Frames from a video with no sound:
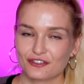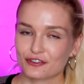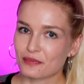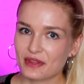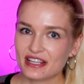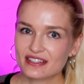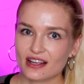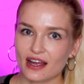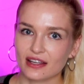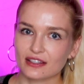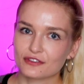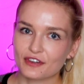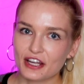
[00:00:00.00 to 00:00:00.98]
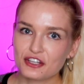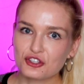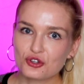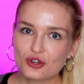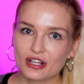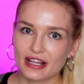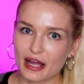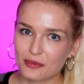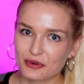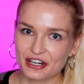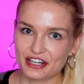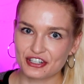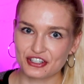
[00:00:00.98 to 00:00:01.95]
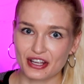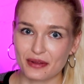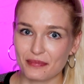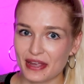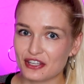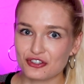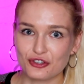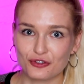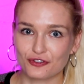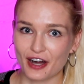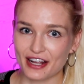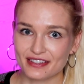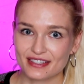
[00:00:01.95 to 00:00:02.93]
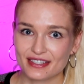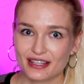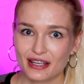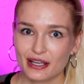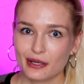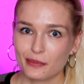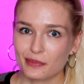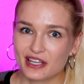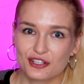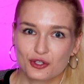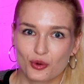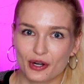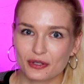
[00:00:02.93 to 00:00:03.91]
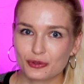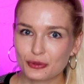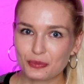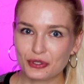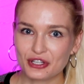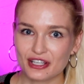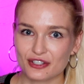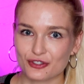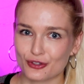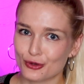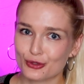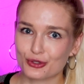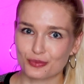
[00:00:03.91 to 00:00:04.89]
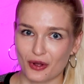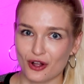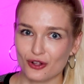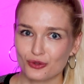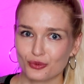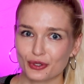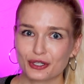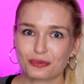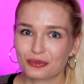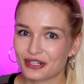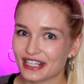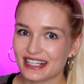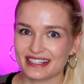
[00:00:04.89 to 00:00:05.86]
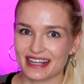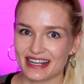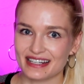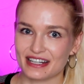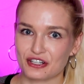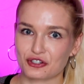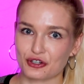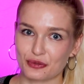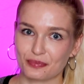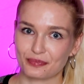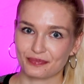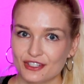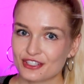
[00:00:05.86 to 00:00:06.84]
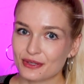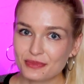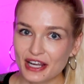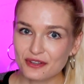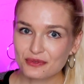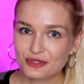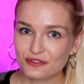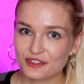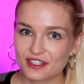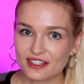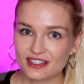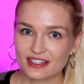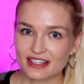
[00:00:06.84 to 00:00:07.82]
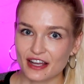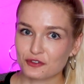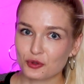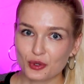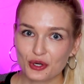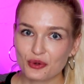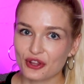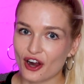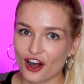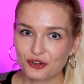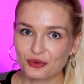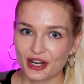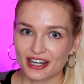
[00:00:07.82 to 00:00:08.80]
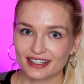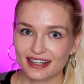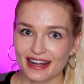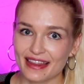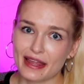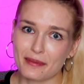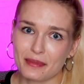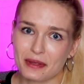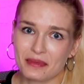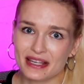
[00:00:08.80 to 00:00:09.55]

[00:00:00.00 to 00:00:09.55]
From this, I can find new collaborators and make new friends. Because quantum computing is so small, we're a pretty tight-knit group. Sometimes physicists have to work with hardware, and that may